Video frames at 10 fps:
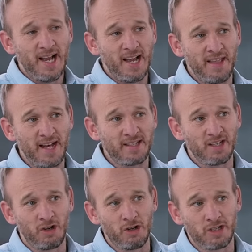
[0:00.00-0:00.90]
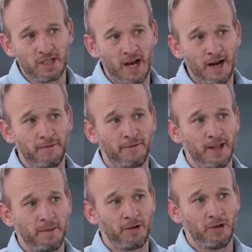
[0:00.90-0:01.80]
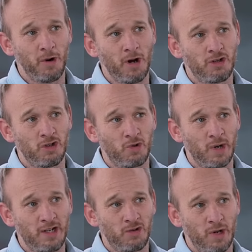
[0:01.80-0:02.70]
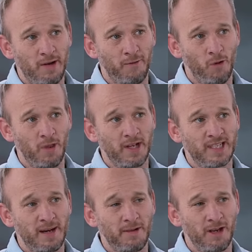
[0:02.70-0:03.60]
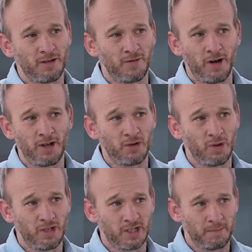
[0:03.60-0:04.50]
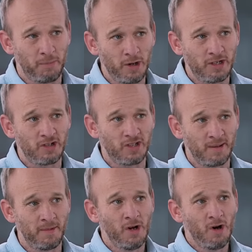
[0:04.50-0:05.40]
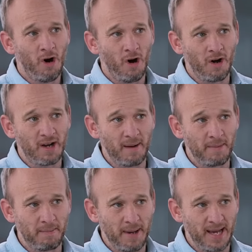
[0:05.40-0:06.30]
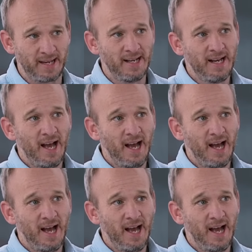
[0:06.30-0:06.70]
and that's a good sign for them on the road to 2024, that some of those voters who are disappointed to them are coming back.